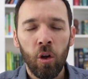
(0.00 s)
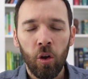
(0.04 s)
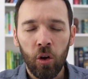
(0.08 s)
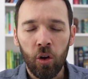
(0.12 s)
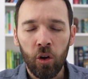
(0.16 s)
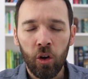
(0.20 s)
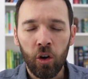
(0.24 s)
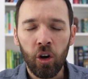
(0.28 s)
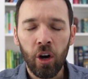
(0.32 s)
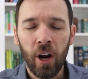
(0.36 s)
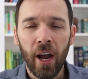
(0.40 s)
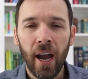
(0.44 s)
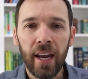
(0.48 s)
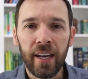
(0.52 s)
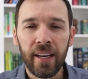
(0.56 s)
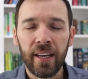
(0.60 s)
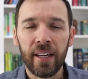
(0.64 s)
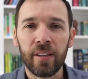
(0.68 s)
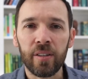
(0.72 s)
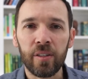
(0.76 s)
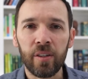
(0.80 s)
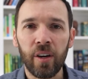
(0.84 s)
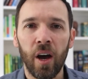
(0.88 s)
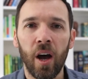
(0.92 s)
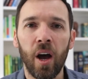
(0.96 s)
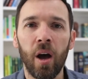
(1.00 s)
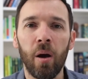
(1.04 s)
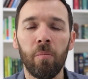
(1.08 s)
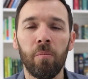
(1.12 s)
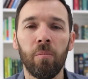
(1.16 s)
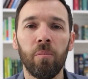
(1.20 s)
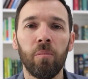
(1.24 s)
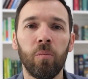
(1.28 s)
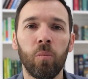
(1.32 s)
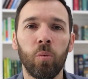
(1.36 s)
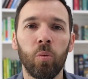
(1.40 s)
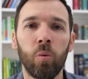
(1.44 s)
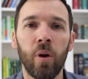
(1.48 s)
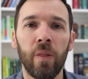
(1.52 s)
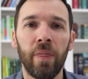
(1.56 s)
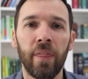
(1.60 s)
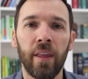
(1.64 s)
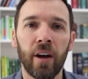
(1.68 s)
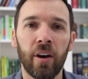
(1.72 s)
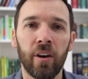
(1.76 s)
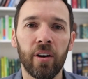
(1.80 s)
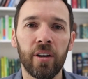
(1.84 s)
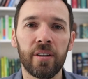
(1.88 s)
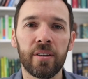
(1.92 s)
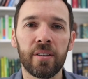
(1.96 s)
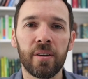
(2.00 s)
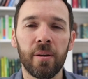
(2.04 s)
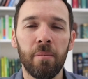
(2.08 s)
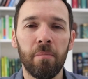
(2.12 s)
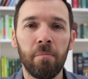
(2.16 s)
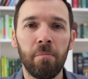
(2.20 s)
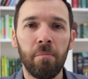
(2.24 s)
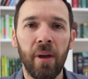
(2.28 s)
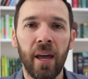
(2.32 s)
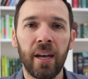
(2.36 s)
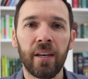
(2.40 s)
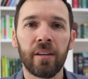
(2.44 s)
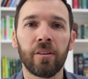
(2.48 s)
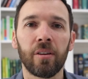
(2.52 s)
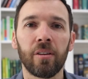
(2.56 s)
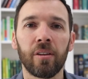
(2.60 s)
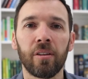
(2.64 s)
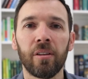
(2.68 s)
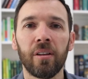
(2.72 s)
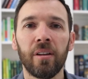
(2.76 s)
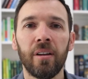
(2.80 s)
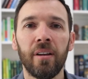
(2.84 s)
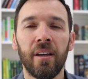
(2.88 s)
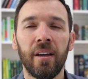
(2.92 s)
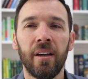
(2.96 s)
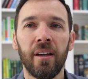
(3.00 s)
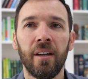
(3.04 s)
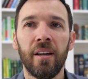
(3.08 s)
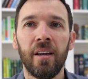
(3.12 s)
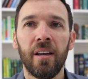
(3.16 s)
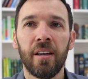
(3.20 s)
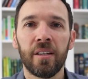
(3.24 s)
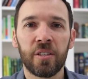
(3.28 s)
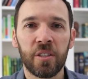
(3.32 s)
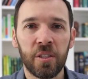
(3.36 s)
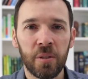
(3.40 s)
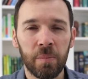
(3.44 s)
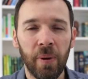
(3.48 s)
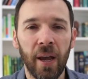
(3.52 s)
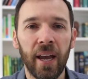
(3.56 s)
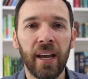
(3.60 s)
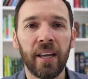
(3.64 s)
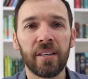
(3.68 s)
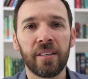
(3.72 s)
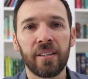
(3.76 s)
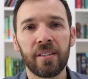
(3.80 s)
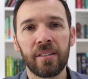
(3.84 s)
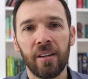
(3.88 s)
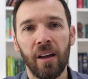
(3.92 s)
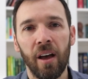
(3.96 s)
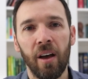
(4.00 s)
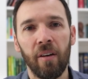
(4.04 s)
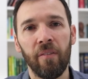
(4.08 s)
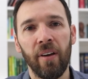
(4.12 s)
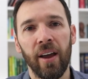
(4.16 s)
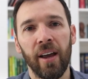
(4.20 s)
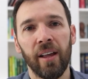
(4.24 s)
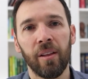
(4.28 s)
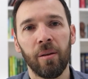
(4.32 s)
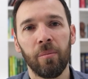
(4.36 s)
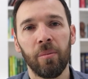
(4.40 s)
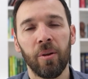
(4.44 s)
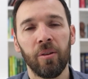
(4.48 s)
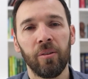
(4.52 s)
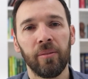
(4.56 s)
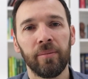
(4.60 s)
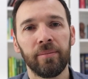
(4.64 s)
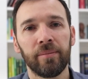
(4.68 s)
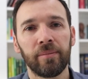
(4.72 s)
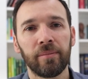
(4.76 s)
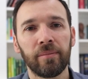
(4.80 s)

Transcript: good ideas come when there is mental space available.